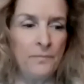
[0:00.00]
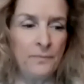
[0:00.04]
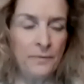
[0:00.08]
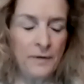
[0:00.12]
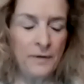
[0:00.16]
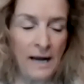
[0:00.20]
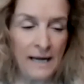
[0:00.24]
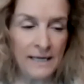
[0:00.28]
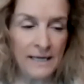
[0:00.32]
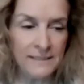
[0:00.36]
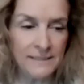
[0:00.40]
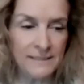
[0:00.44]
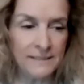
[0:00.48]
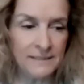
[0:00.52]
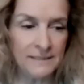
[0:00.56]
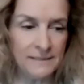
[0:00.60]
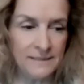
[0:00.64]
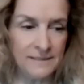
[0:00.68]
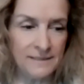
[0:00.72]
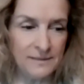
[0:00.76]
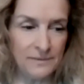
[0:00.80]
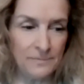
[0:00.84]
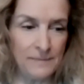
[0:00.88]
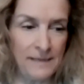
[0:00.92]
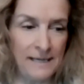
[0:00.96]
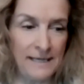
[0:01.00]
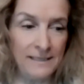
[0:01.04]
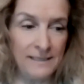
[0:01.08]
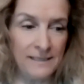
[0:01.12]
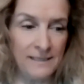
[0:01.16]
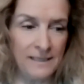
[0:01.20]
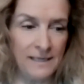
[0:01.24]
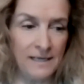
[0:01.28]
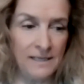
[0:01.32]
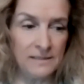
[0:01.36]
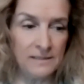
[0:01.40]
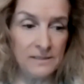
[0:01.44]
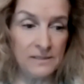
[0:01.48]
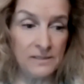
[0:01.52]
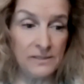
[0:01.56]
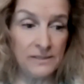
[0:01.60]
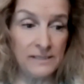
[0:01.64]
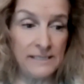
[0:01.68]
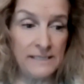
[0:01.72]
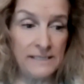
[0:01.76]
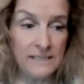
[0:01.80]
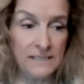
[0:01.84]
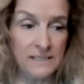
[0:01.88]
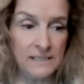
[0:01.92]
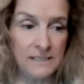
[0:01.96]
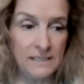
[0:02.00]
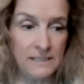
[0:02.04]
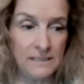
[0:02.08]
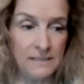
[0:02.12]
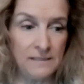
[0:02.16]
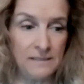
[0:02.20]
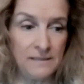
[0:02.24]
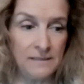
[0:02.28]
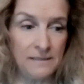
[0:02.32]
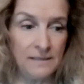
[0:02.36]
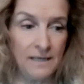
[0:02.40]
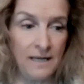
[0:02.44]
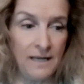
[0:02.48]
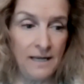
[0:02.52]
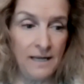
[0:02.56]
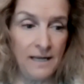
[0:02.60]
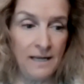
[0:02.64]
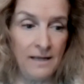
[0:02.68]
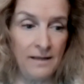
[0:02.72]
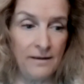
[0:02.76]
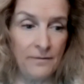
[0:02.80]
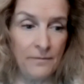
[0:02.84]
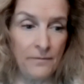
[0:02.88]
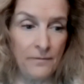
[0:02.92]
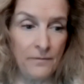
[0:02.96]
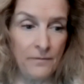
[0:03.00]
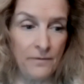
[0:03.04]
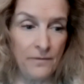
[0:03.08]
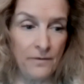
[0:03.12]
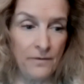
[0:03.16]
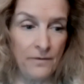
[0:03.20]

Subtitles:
Prior to my incarceration, it